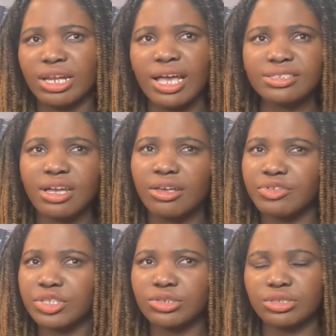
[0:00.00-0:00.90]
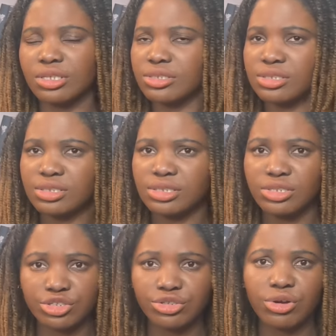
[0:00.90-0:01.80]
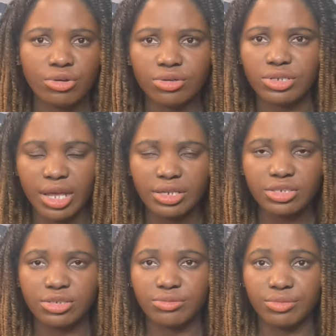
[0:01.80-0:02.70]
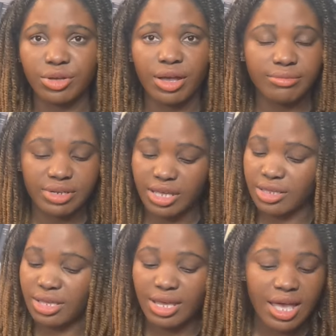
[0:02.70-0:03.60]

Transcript: Last I even thought there's this strong connection, but I'm like,